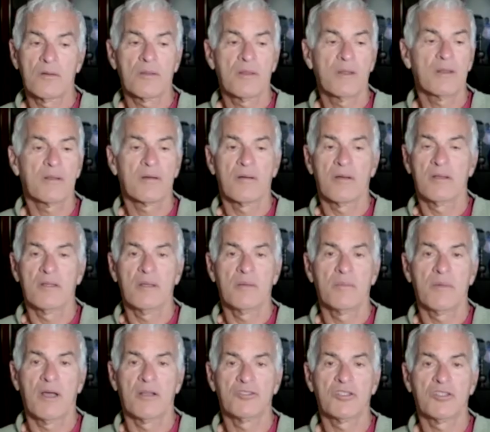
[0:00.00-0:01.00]
think there are any
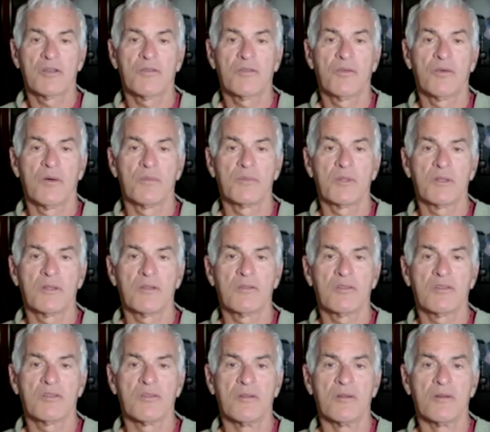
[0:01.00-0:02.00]
magic
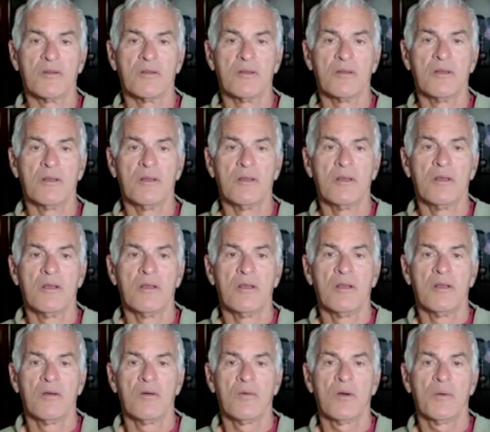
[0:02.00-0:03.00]
formulas.
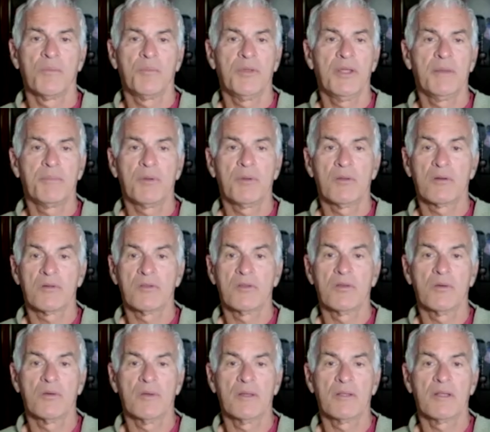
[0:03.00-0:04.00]
What people are
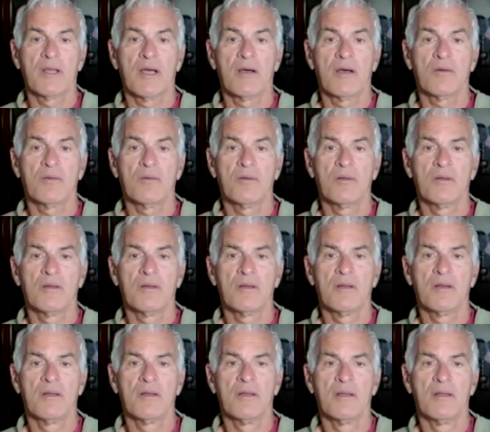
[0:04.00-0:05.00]
doing now,
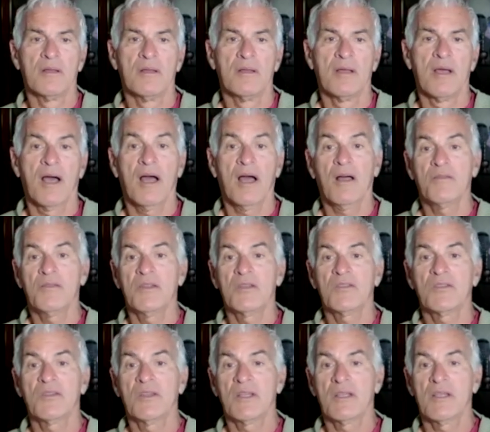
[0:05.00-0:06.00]

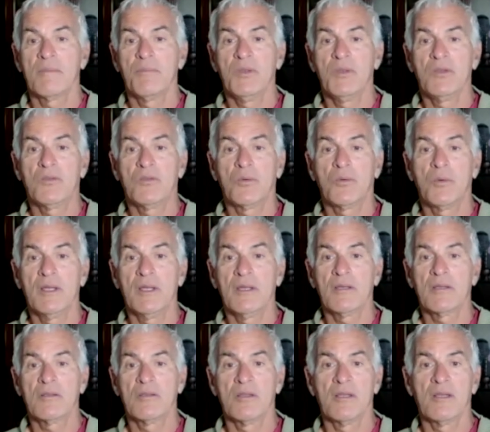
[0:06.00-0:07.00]
obviously, it can be
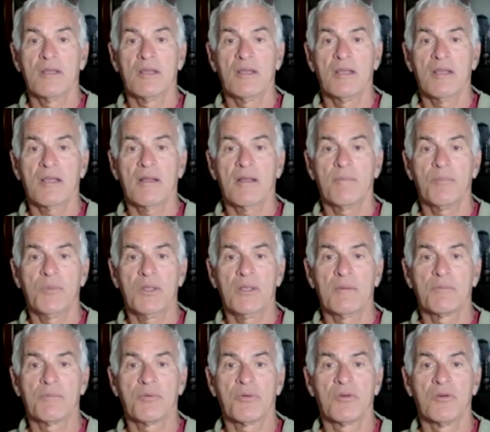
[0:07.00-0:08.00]
tweaked, it can be
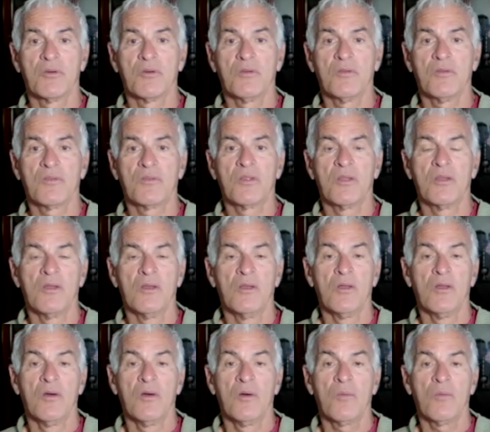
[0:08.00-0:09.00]
improved.
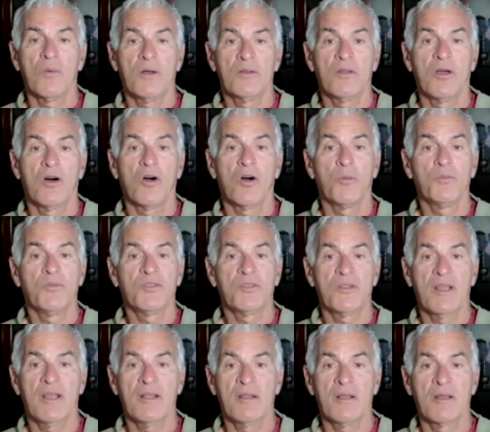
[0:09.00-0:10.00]
One hopes
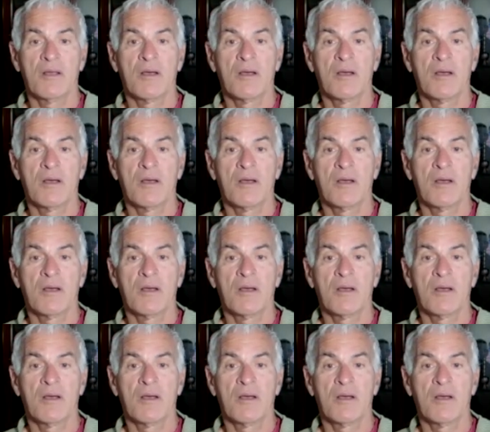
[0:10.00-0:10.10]
that